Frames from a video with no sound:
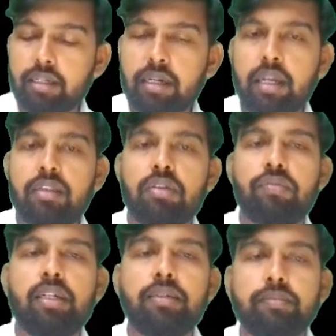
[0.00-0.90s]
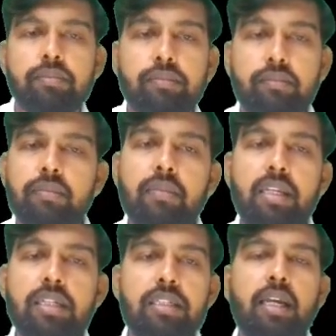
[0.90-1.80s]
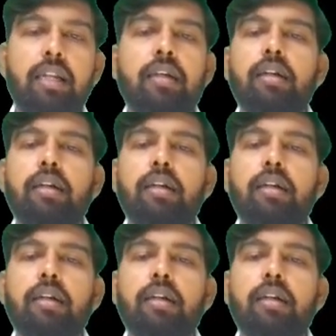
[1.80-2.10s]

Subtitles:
death of the cell.